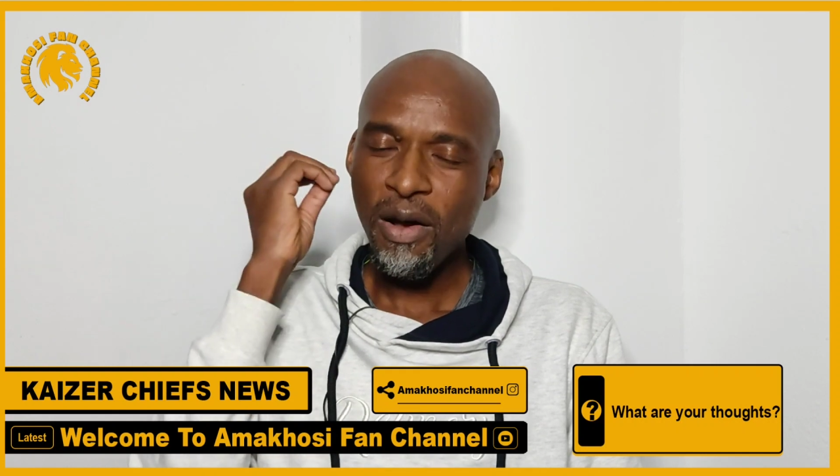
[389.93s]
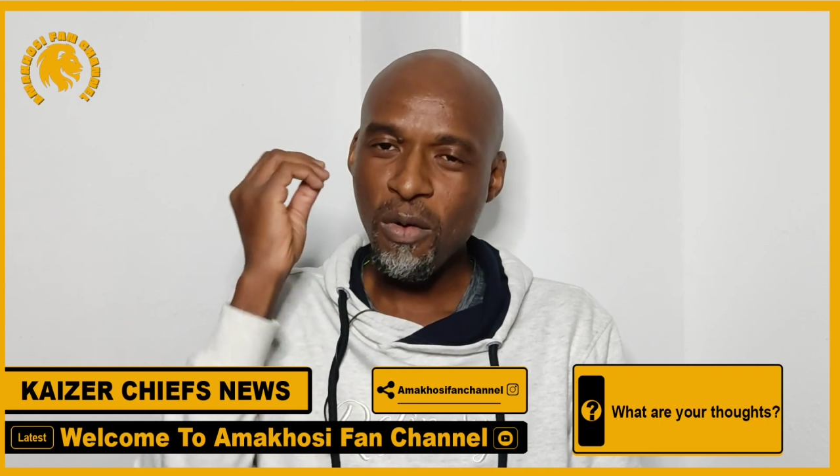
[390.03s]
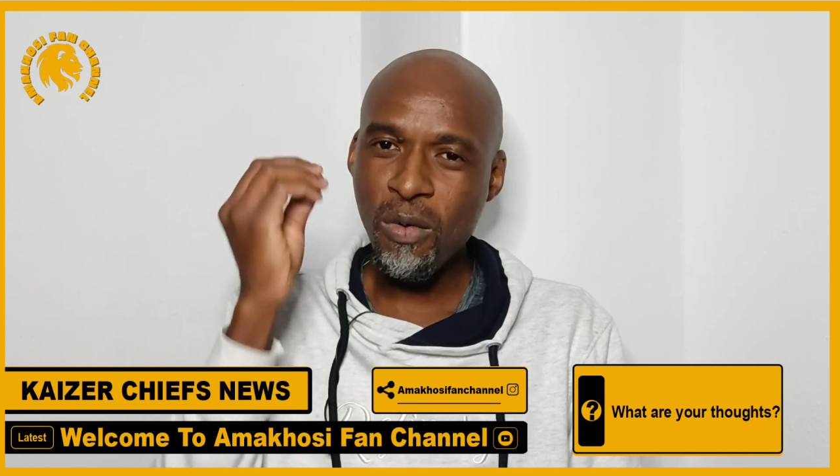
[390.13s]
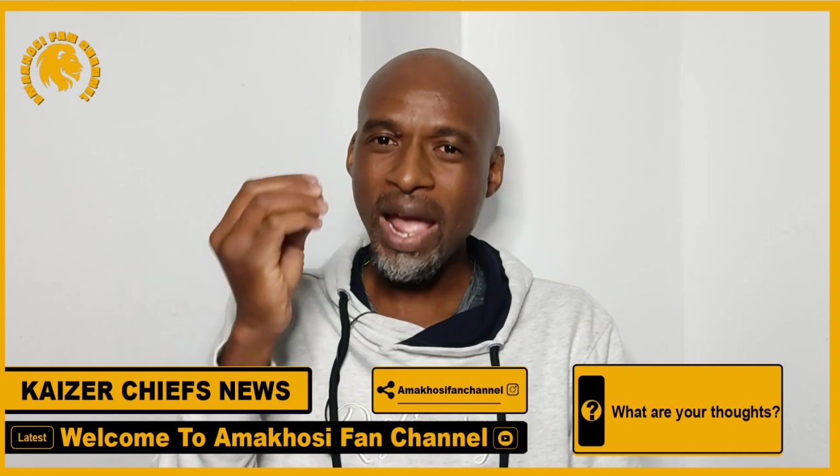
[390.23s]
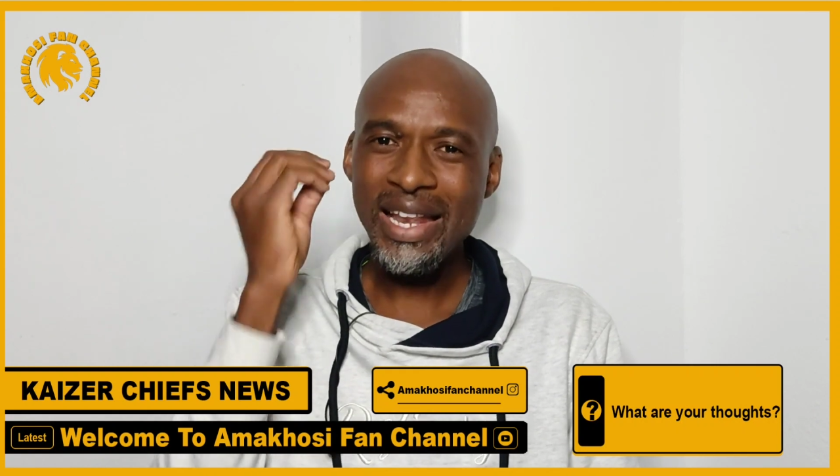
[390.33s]

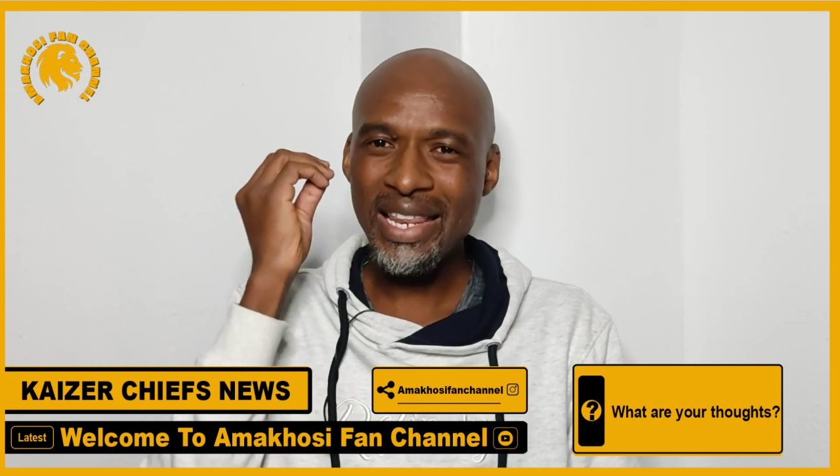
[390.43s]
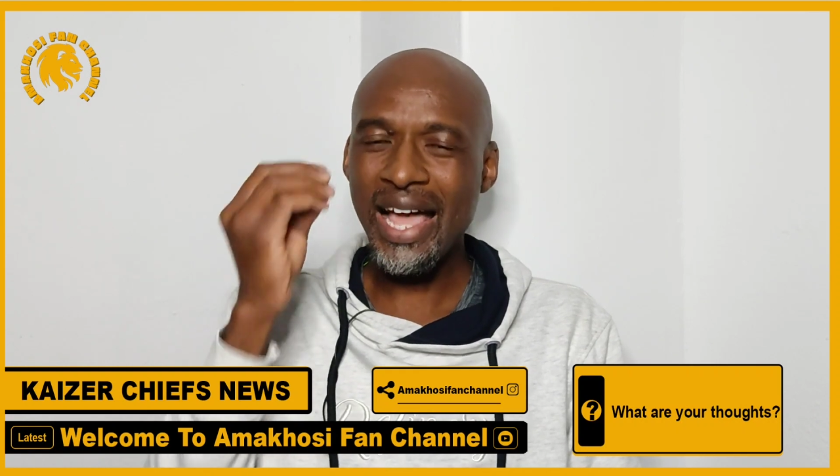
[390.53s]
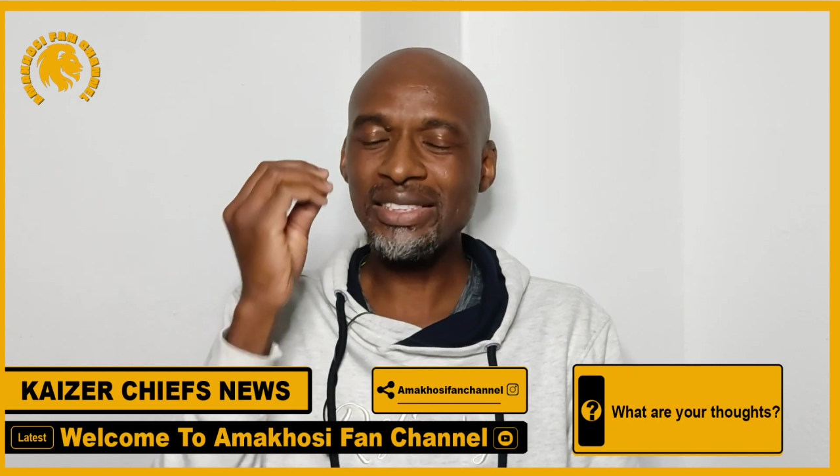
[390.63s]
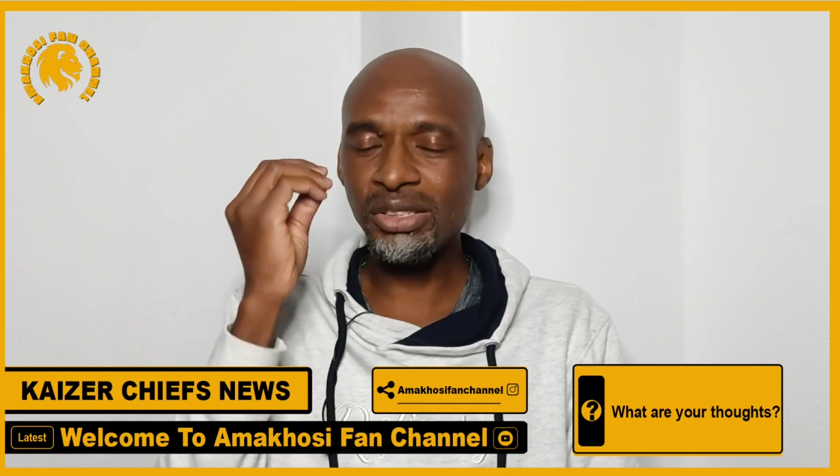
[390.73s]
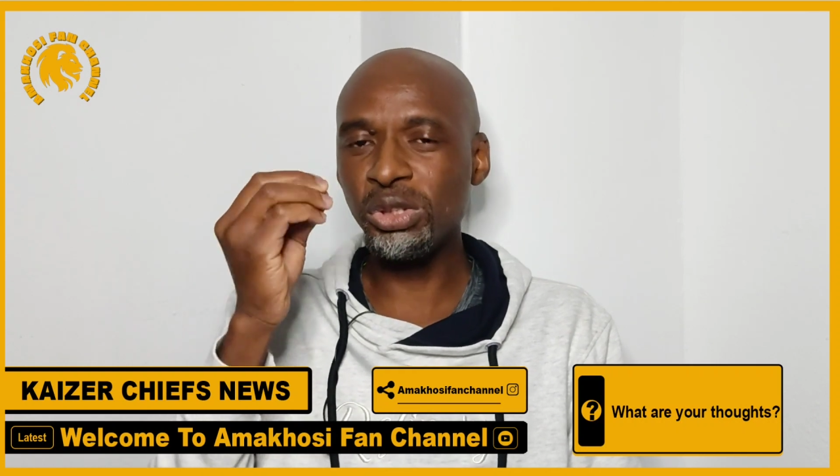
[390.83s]
When
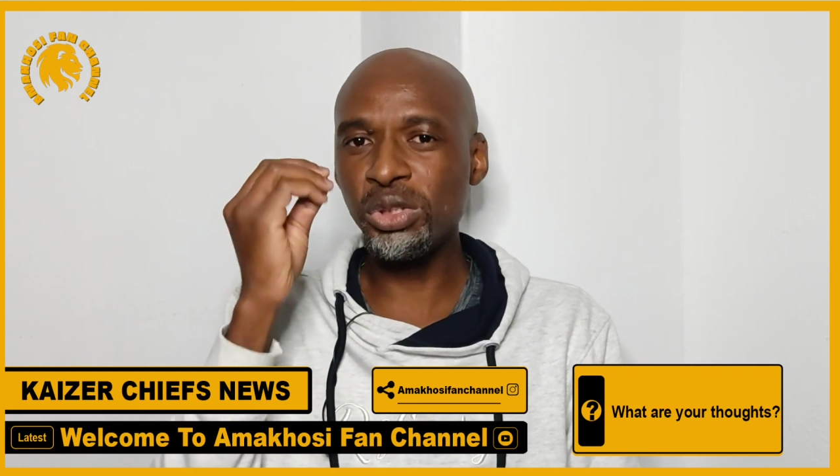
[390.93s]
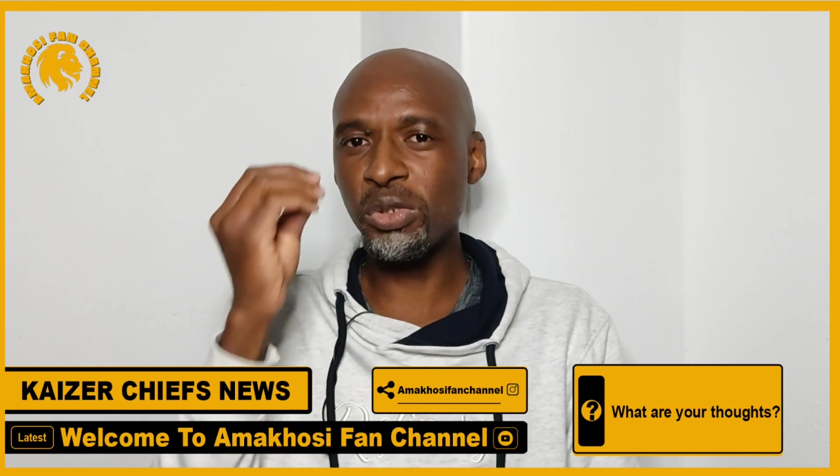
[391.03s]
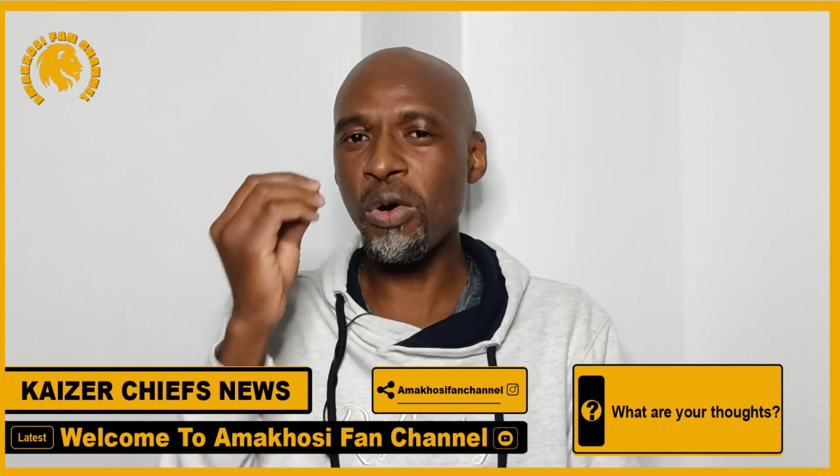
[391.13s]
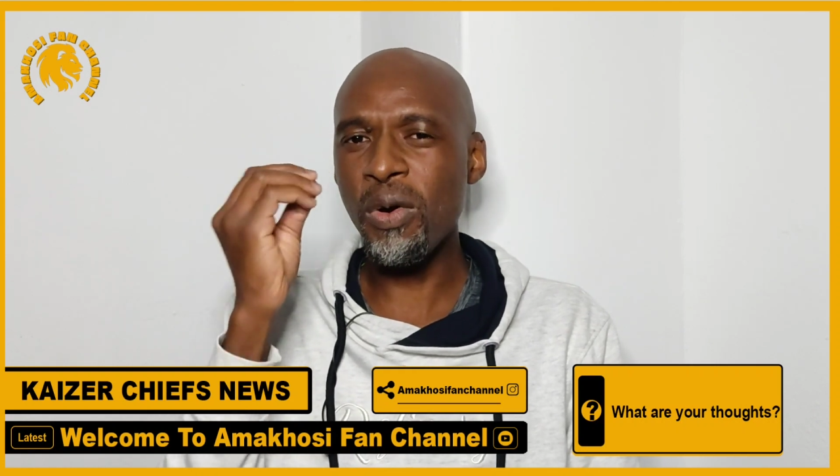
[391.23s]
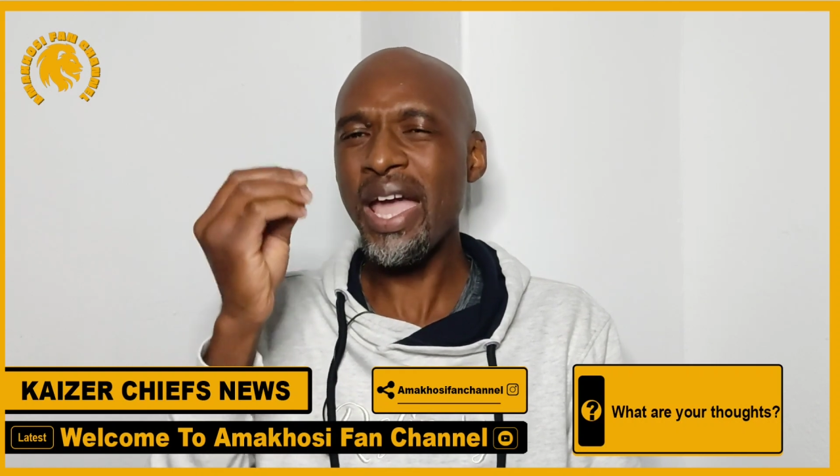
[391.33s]
last did you
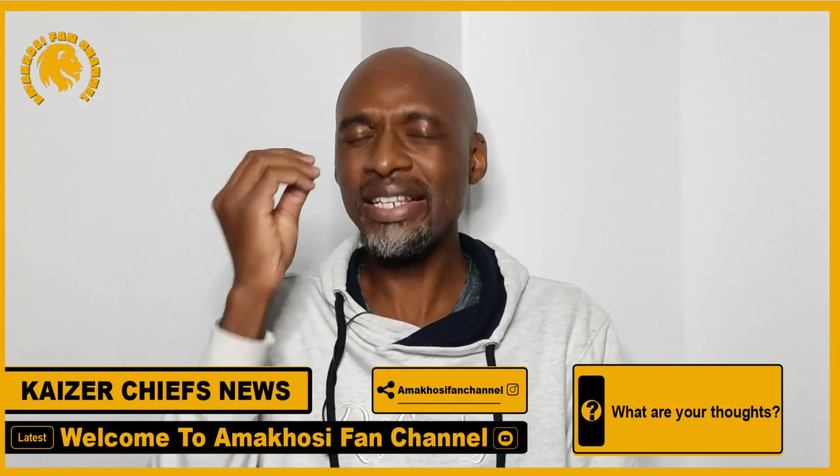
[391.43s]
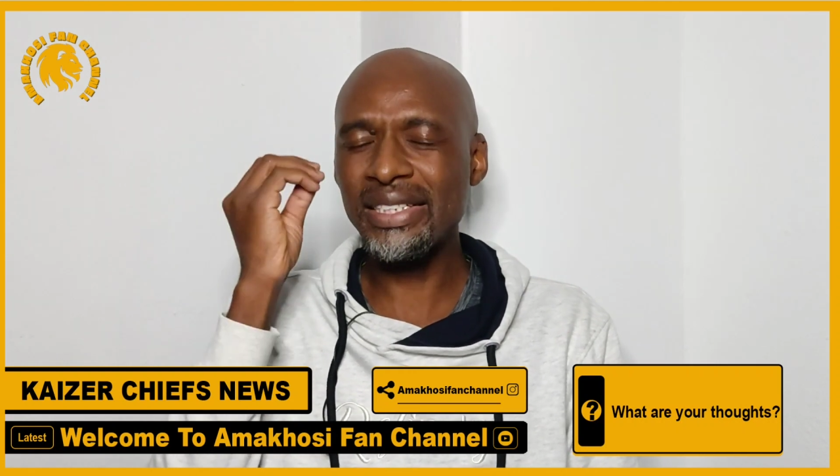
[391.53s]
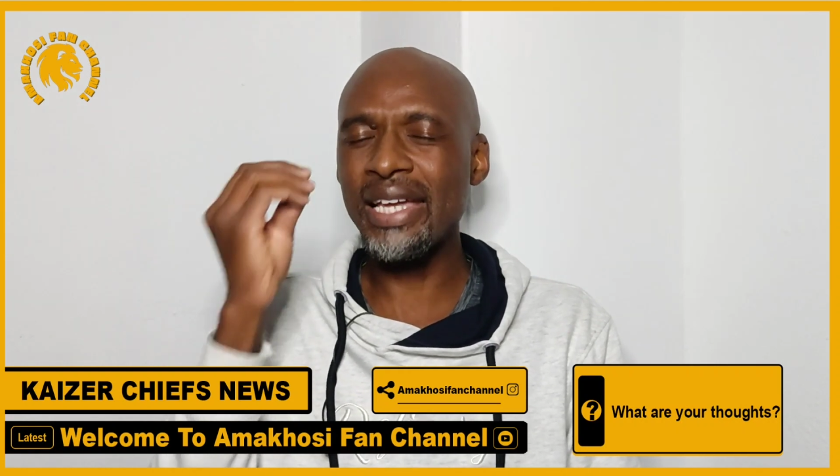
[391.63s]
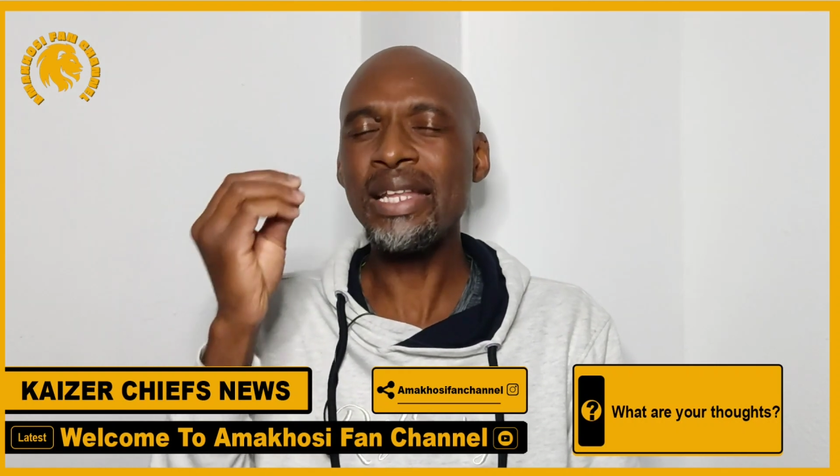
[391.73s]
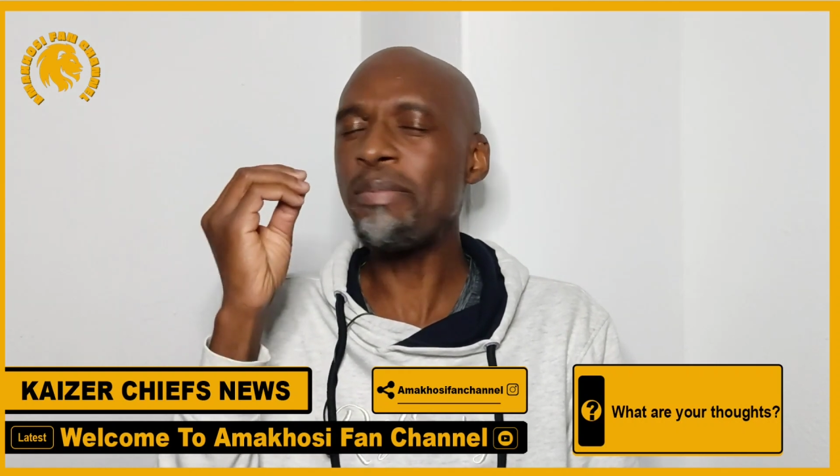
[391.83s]
go and
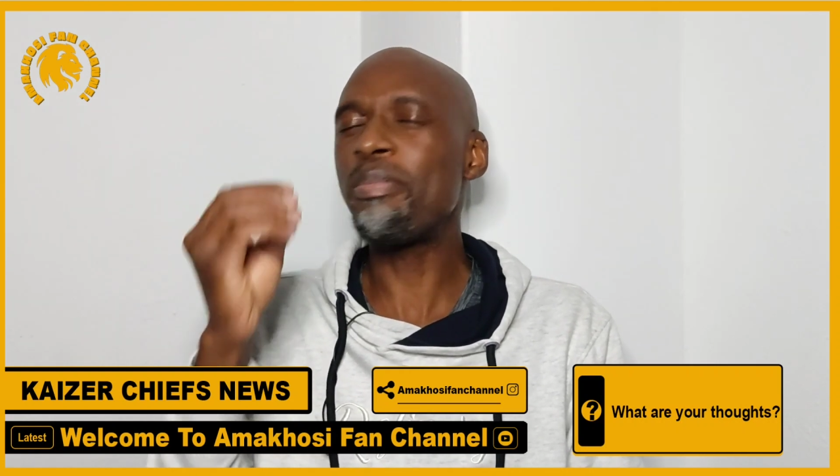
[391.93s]
get a